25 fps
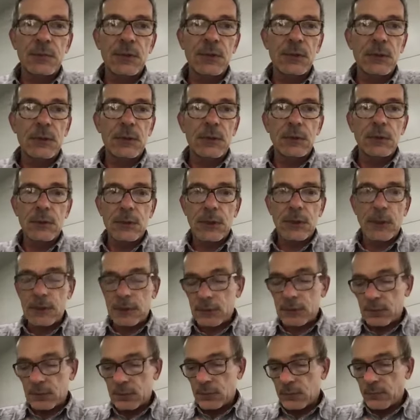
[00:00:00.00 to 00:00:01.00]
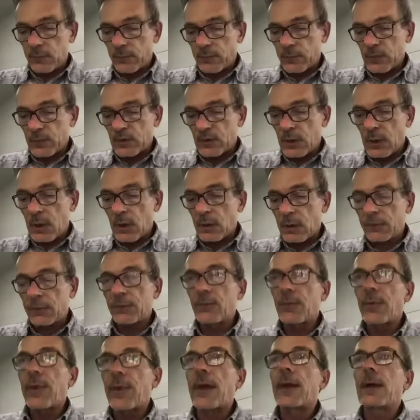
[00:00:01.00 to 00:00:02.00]
gonna kind of talk
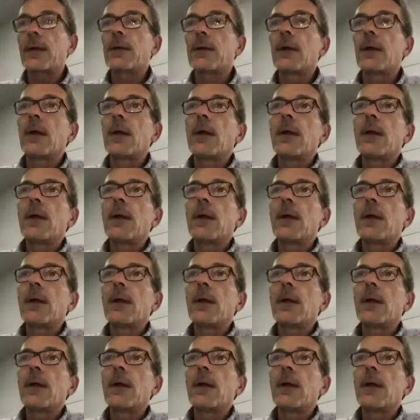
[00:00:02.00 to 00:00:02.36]
through that.